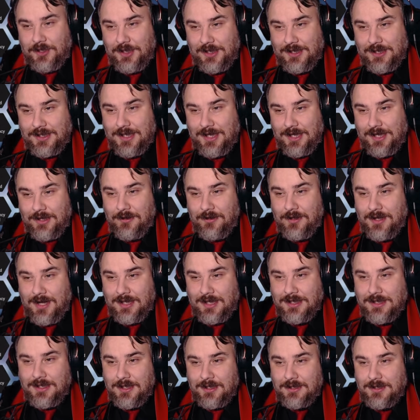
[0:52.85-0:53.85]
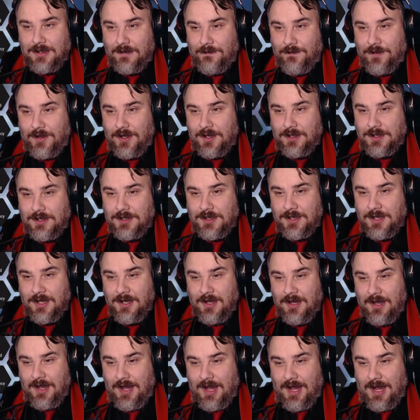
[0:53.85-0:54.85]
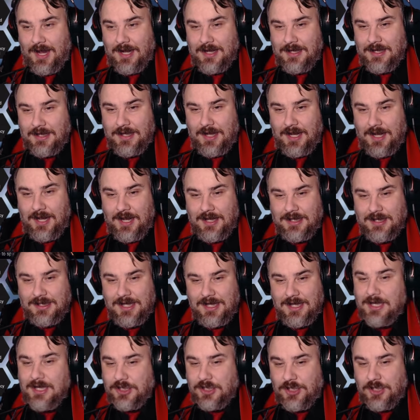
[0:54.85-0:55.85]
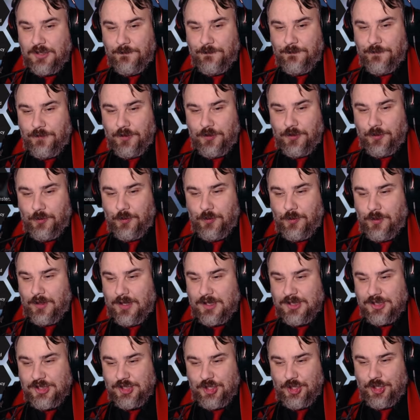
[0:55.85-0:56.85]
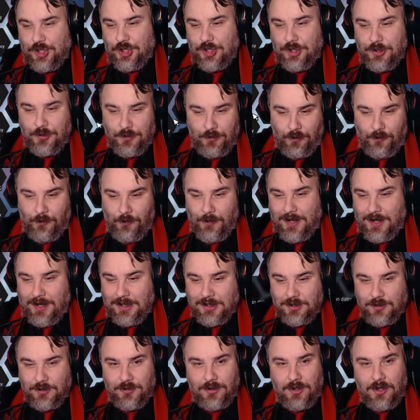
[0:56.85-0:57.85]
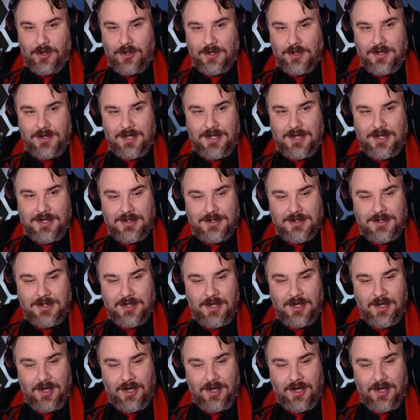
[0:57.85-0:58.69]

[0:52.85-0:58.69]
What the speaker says: You have to click on gas guzzler first, and it takes you through a certain way to unlock these